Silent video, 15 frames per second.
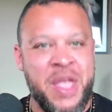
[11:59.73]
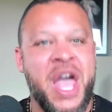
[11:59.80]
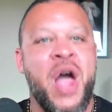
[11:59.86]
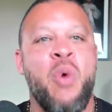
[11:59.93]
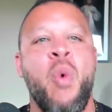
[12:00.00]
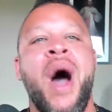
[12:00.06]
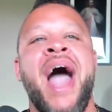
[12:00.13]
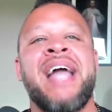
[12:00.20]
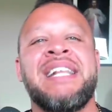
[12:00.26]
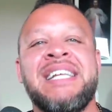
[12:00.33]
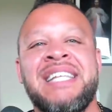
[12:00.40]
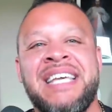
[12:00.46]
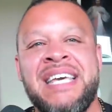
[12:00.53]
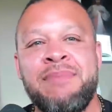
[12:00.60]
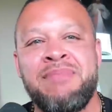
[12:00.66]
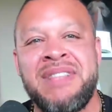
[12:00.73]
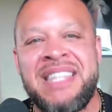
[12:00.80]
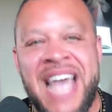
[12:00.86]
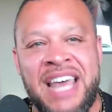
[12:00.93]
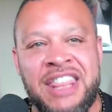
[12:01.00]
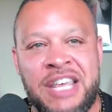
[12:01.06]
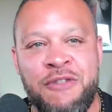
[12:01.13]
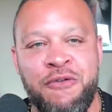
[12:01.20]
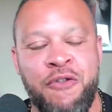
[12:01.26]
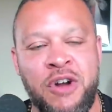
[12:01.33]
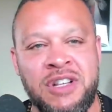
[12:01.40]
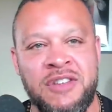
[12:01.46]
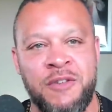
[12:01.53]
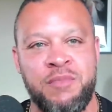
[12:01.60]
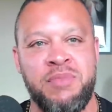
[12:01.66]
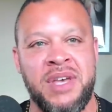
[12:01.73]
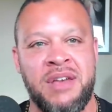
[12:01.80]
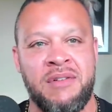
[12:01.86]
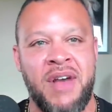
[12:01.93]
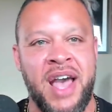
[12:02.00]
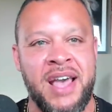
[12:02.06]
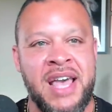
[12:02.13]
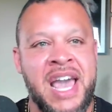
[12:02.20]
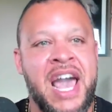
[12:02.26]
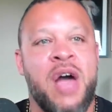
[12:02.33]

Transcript: And why I need to keep death in front of me, right?